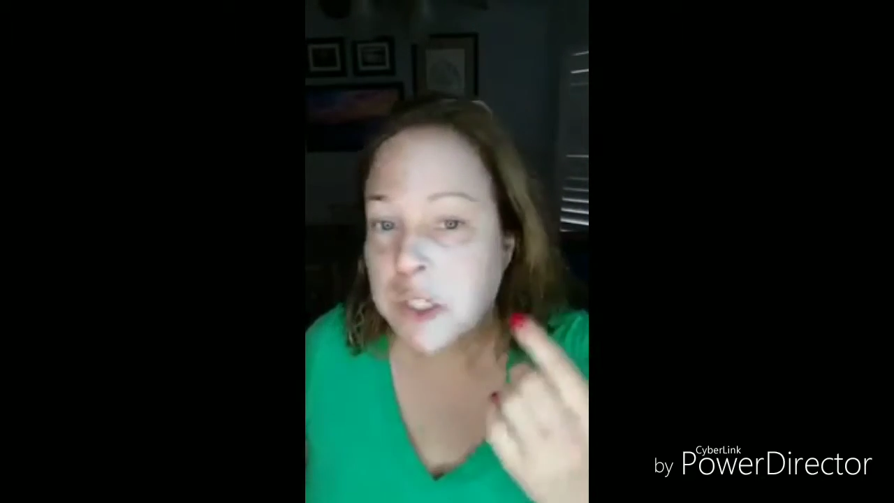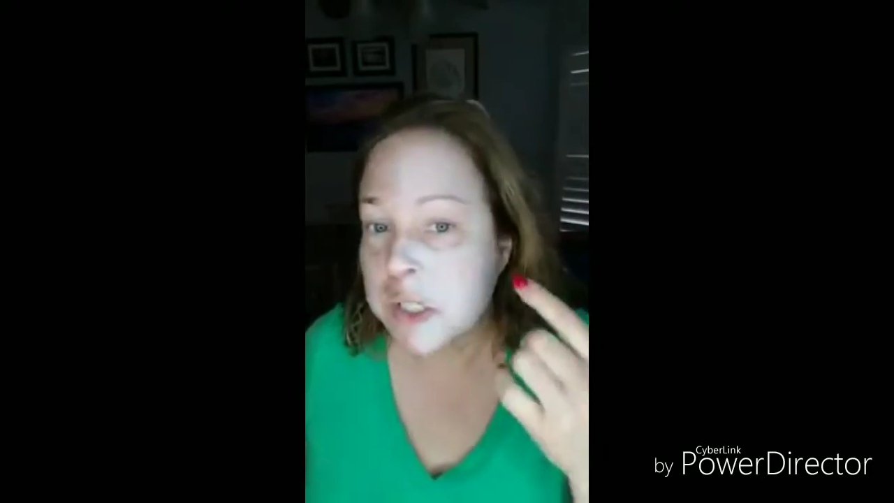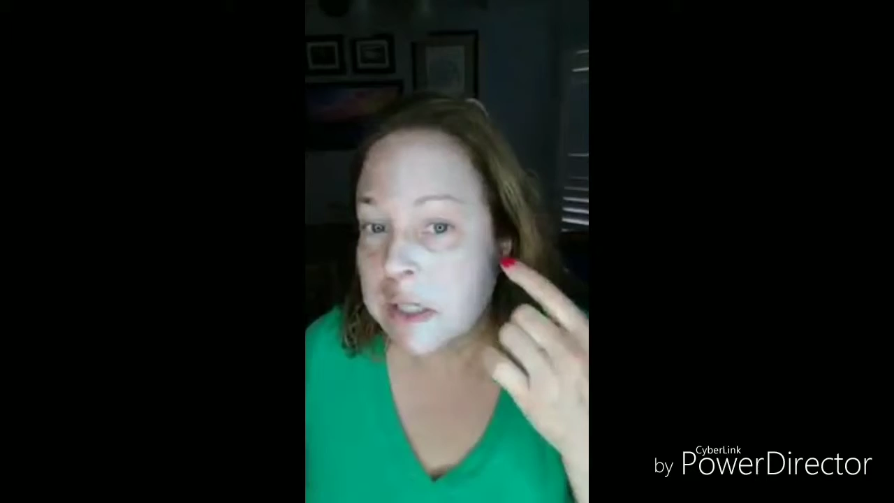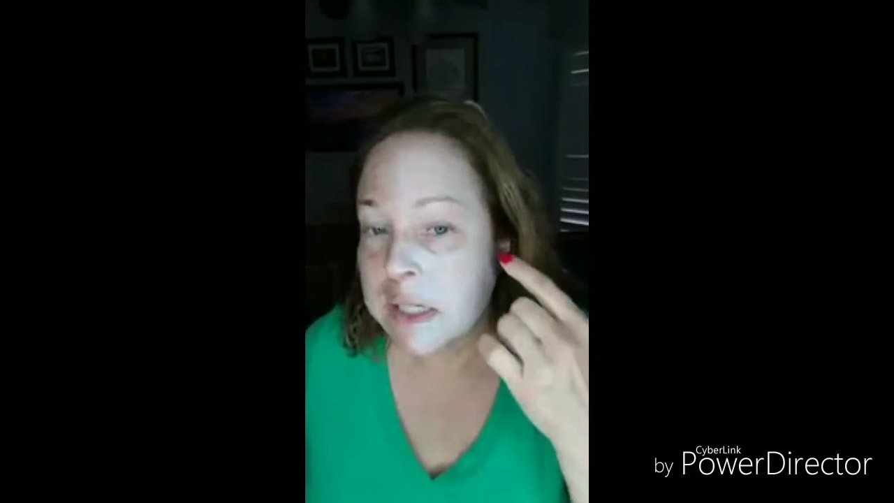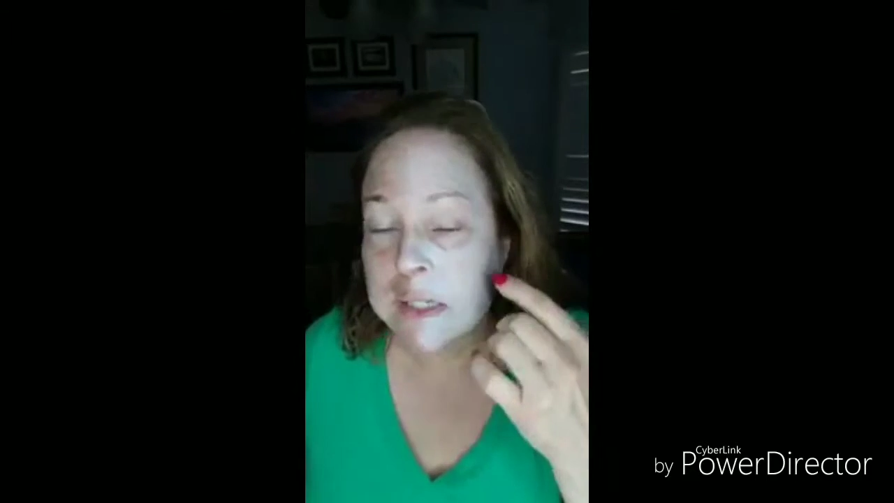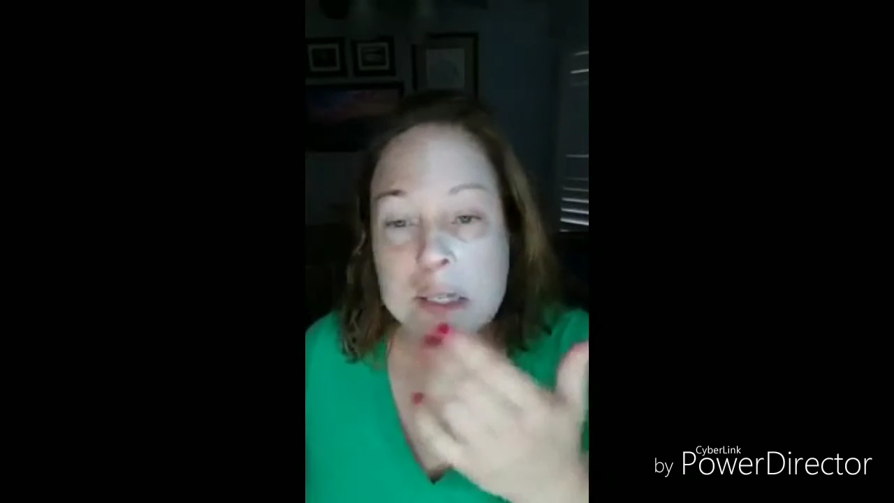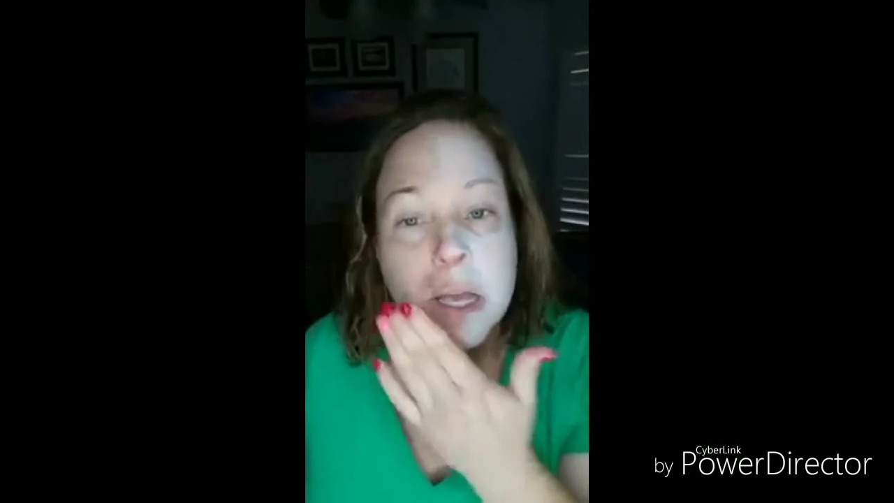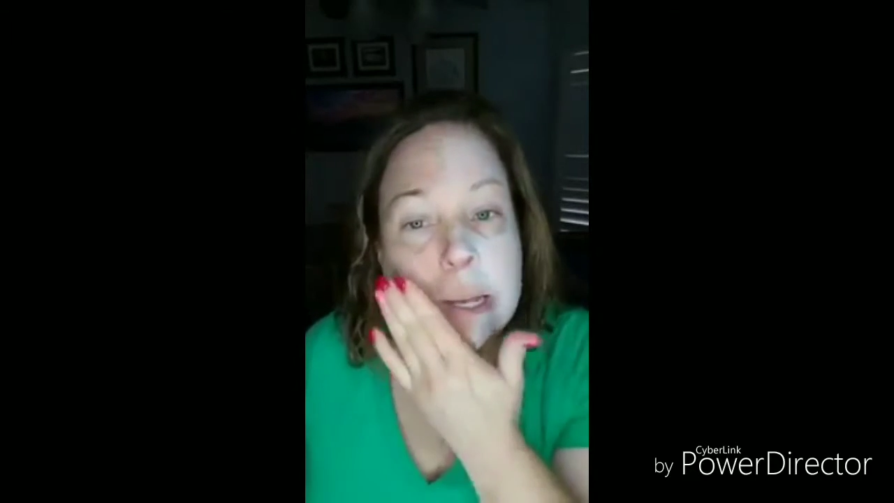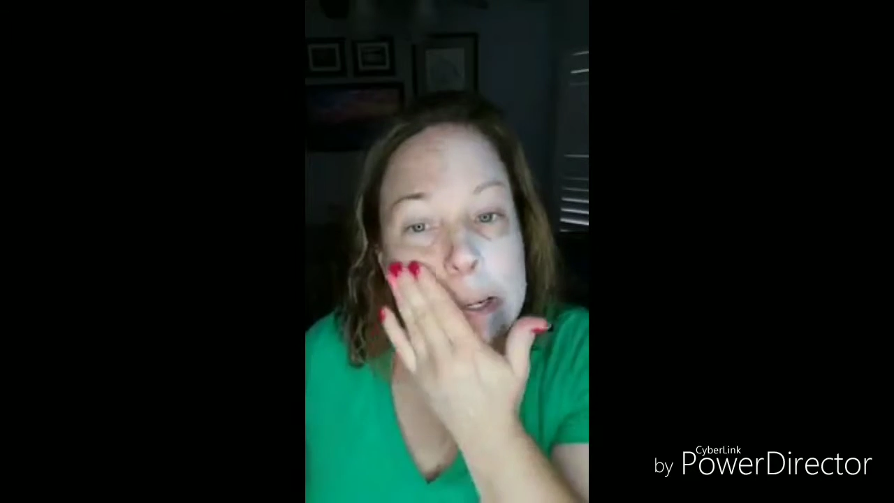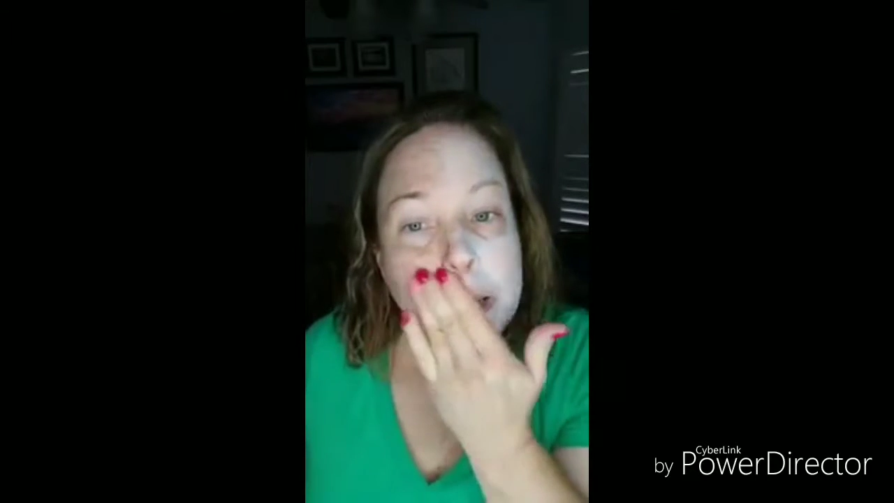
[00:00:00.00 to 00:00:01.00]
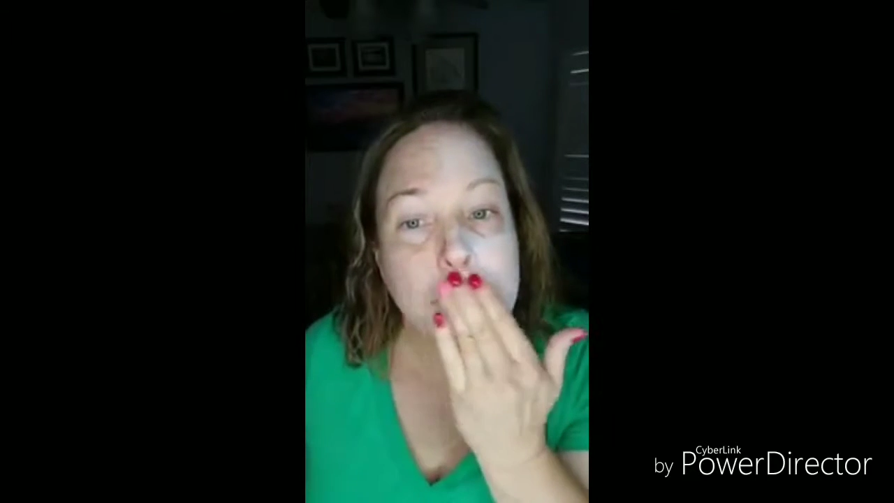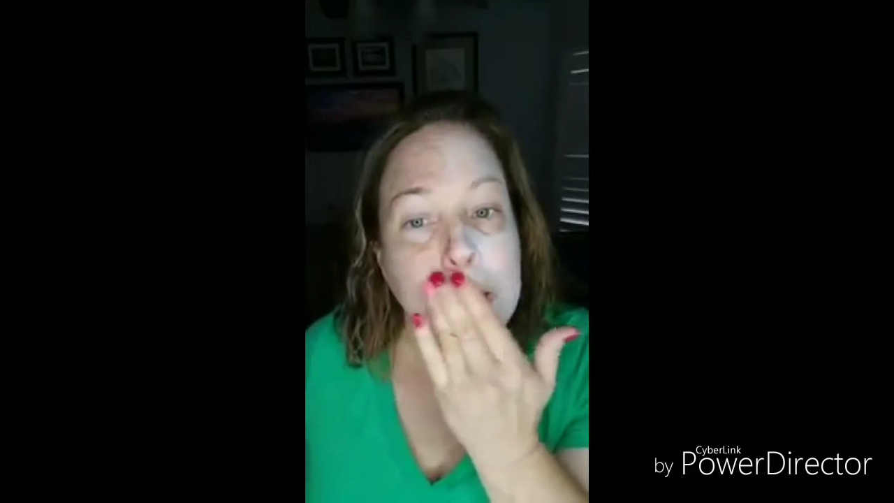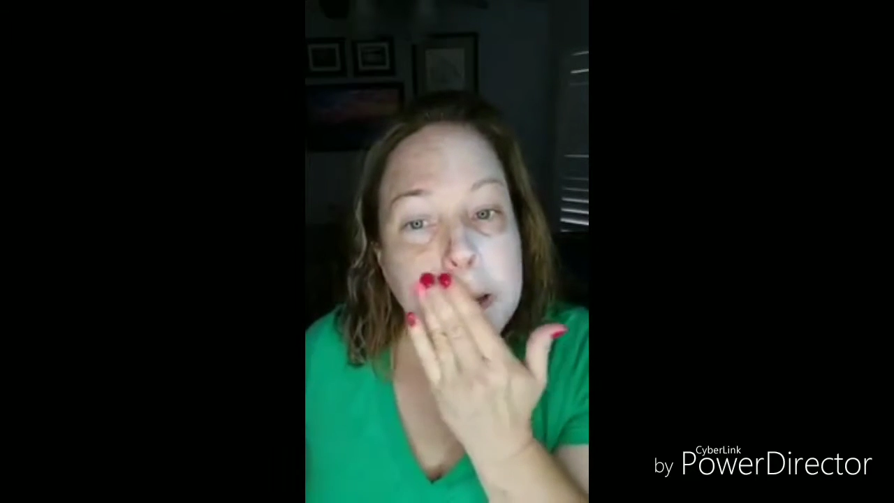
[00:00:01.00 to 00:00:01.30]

which is this side,